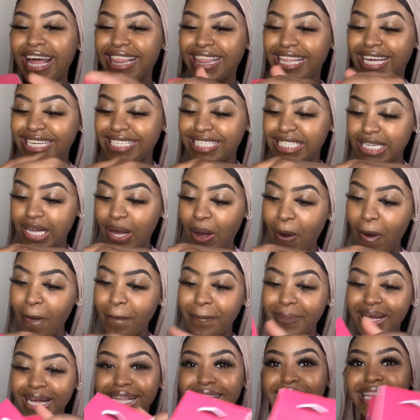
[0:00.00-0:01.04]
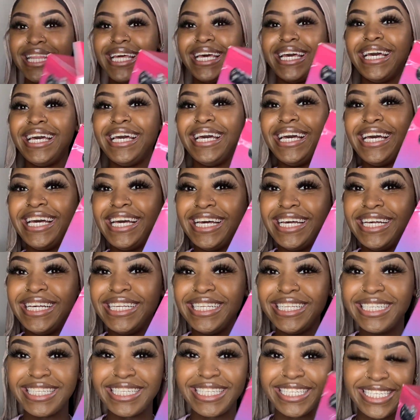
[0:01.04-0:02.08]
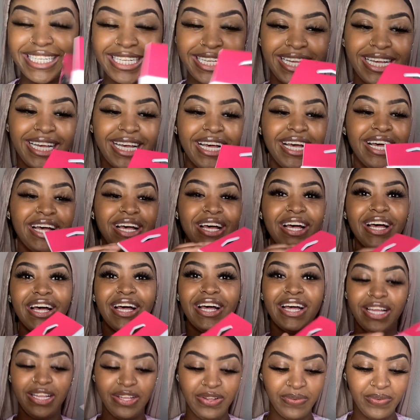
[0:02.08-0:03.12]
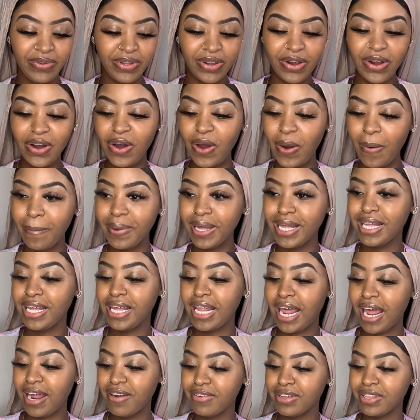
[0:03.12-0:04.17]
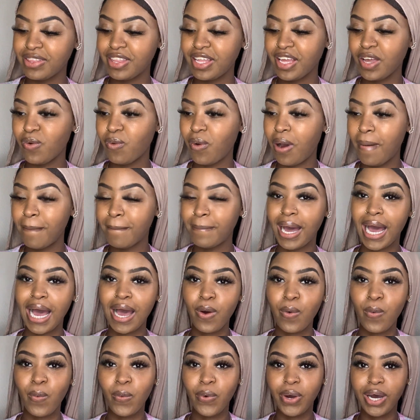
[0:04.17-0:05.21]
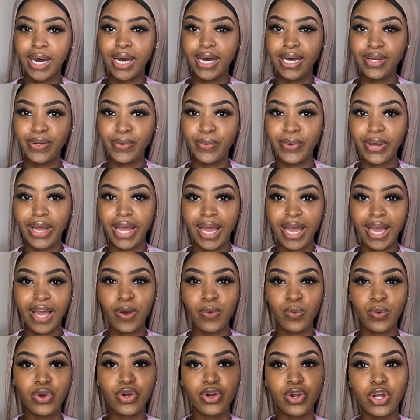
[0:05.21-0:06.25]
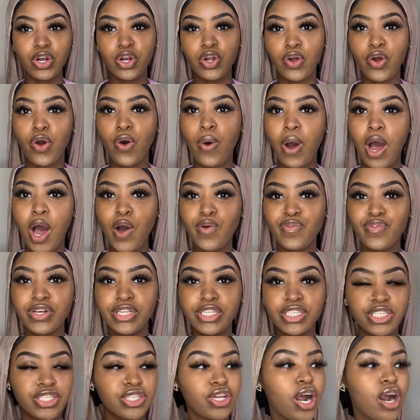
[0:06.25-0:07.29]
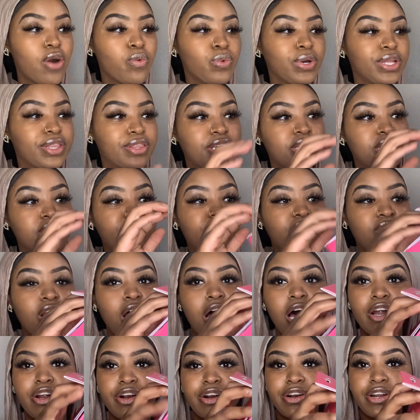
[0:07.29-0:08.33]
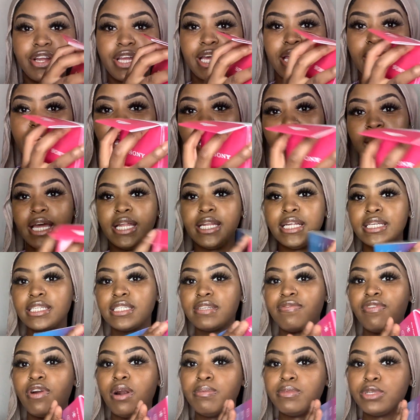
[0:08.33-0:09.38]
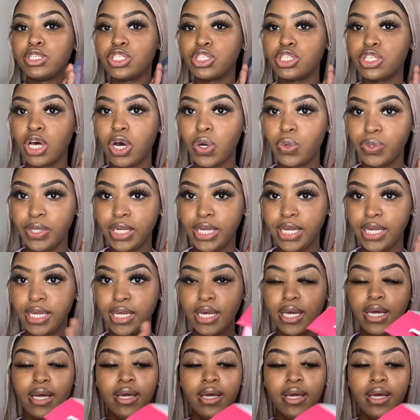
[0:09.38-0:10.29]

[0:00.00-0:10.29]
let's open this. We're gonna open everything one by one, okay? We're gonna go off and start with this vlogger kit, and it's from Sony.